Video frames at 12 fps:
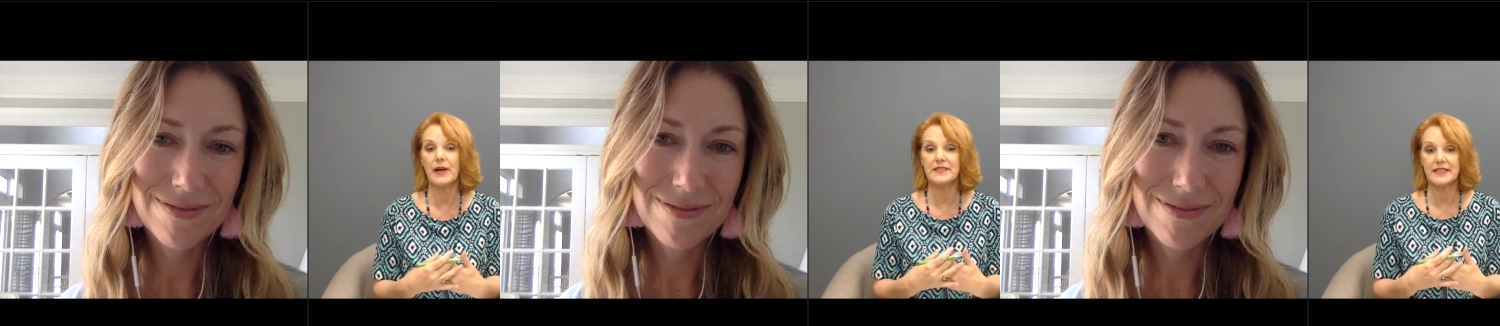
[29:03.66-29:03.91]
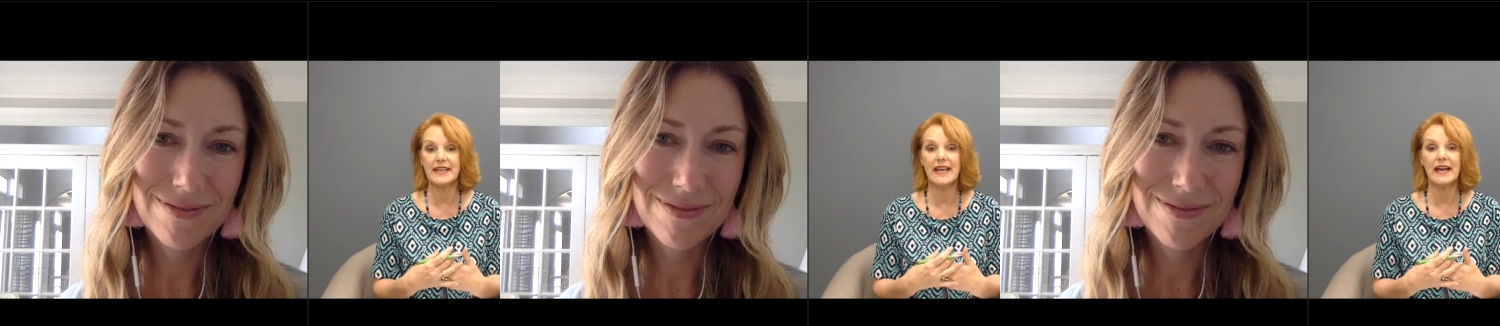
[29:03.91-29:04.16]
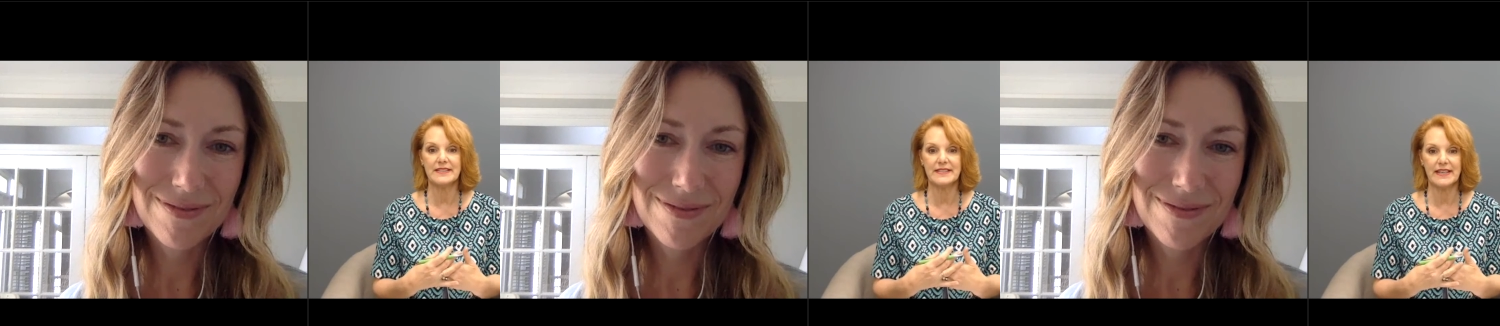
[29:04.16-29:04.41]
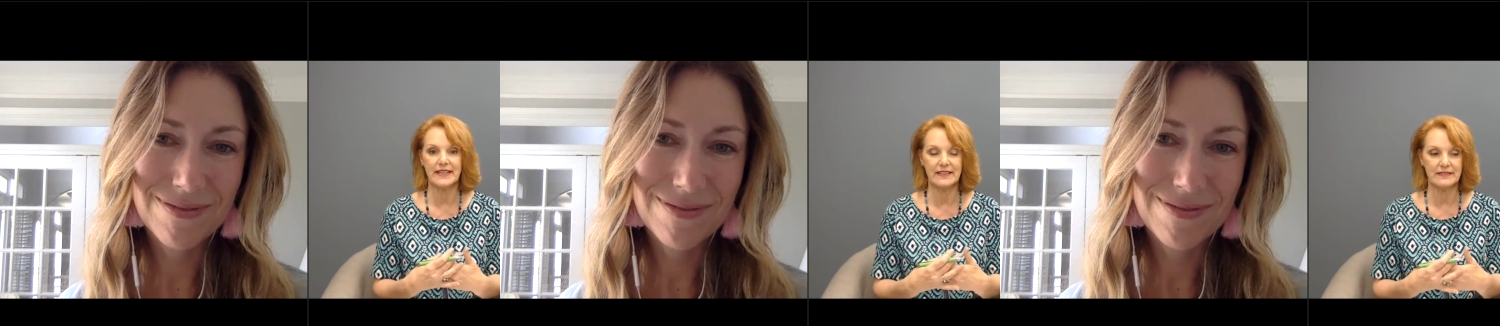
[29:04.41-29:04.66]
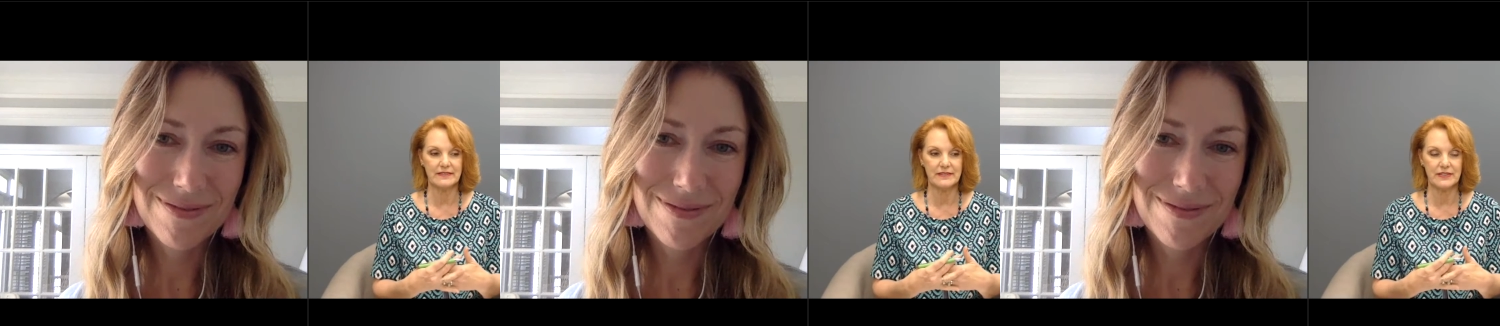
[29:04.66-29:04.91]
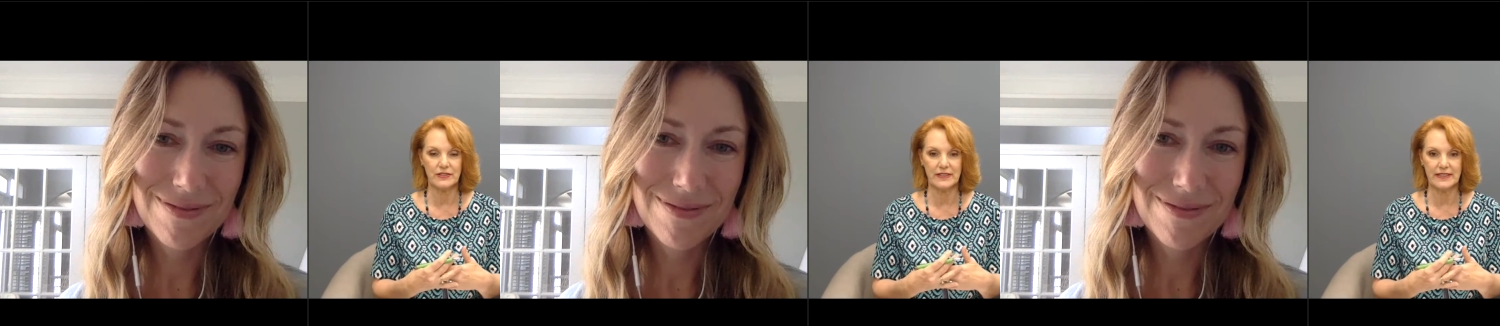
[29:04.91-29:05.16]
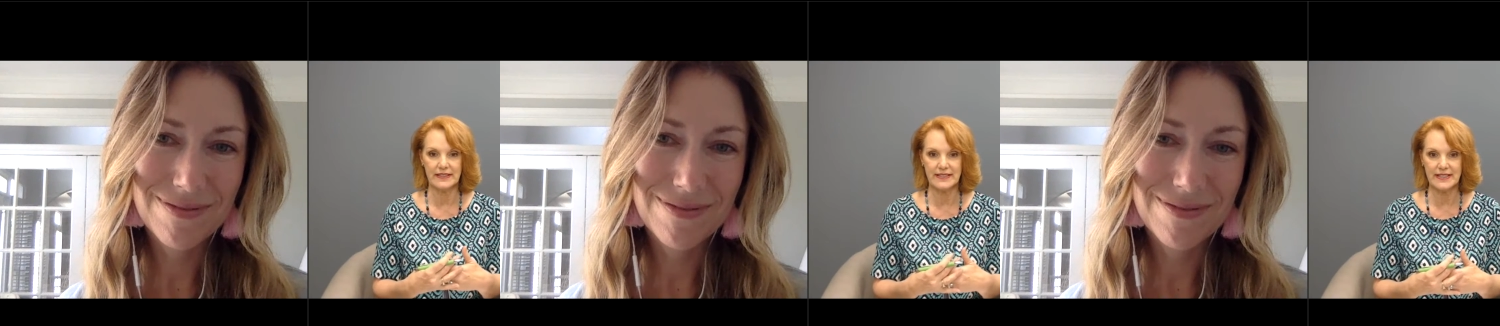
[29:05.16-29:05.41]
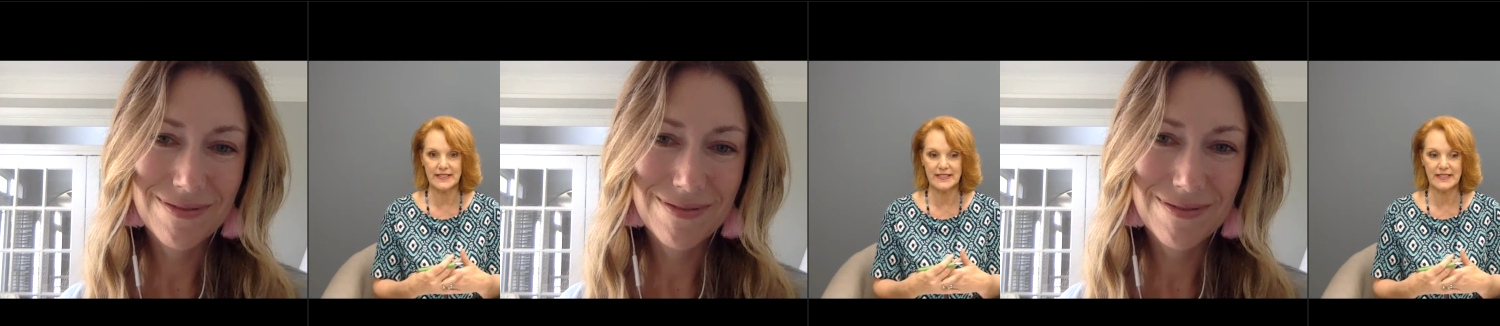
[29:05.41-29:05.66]
Speaker 1: So as a guest, I can certainly
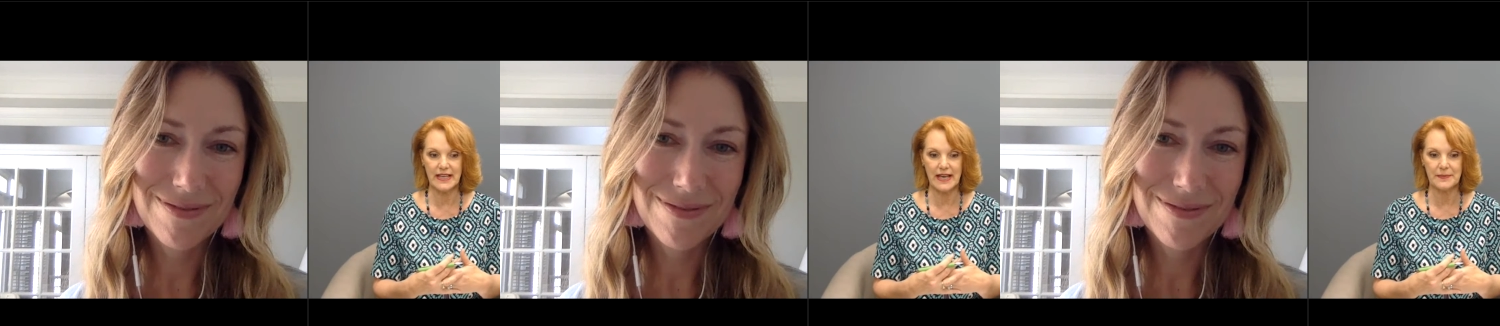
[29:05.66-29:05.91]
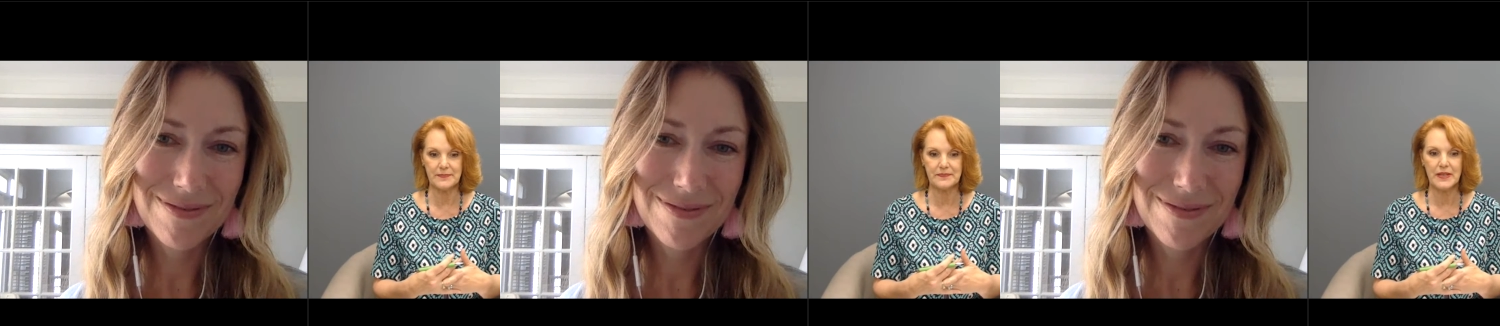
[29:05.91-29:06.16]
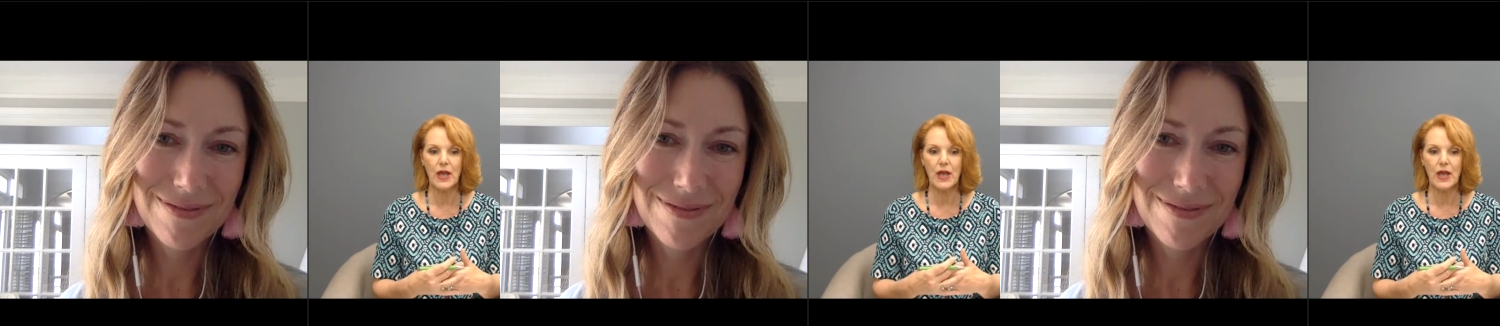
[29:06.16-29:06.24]
attest to that.